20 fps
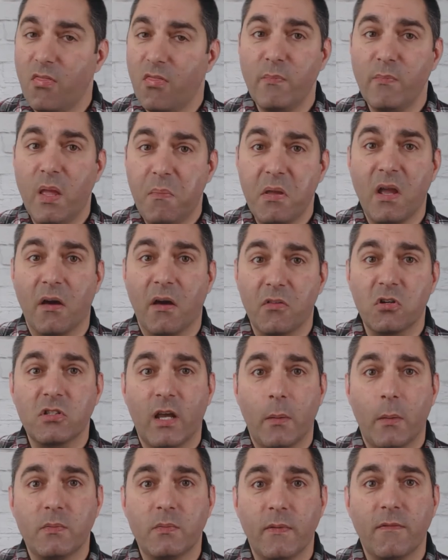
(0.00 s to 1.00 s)
There may be other
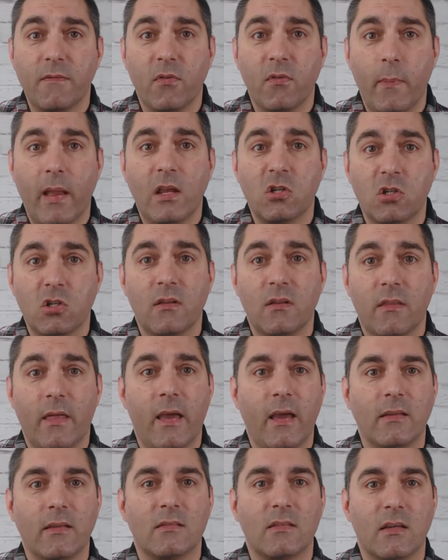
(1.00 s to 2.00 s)
types of information
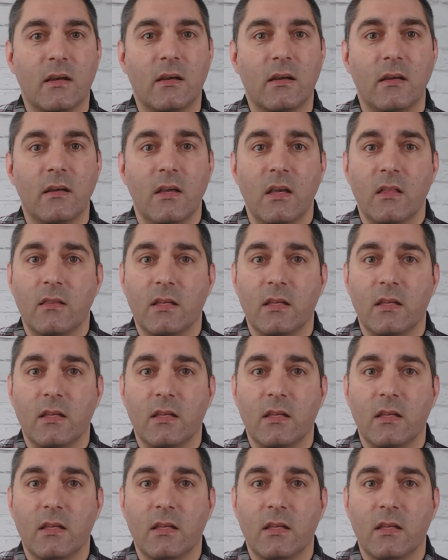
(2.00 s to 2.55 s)
that